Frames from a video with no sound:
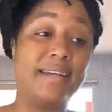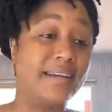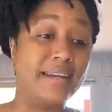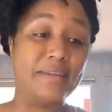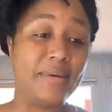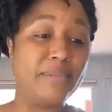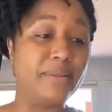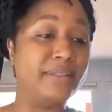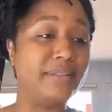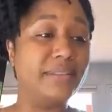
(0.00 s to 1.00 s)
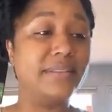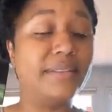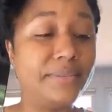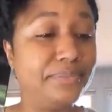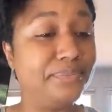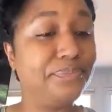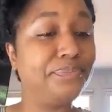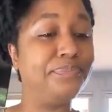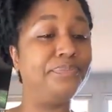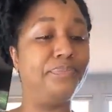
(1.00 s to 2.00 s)
that ain't none of my business.
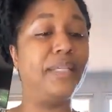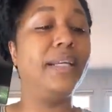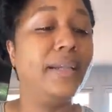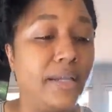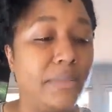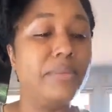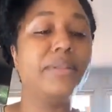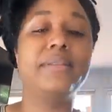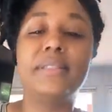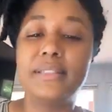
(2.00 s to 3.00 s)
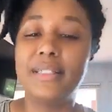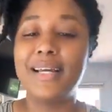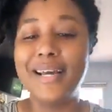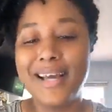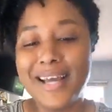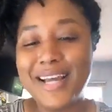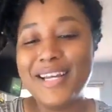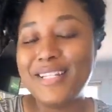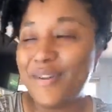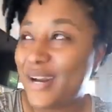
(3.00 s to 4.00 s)
That ain't none of my business.
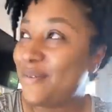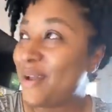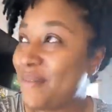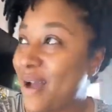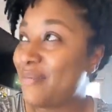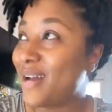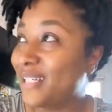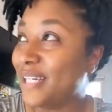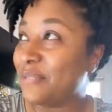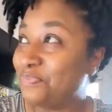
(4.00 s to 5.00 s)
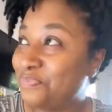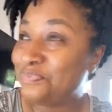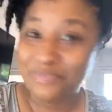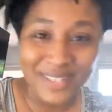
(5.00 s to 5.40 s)
So anyway, Muhammad Ali.